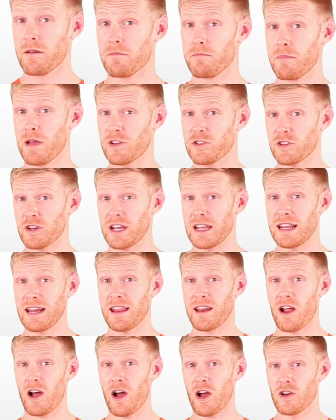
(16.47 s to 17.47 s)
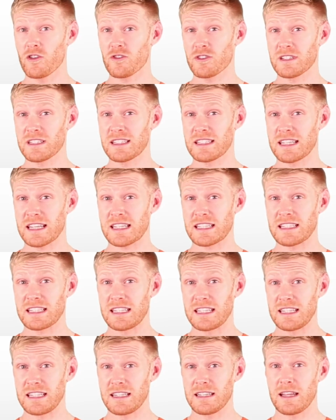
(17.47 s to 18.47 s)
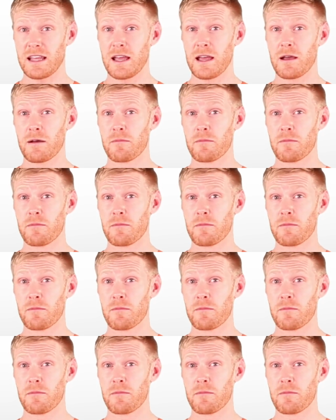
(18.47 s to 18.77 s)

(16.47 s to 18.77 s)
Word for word: Measuring in at 116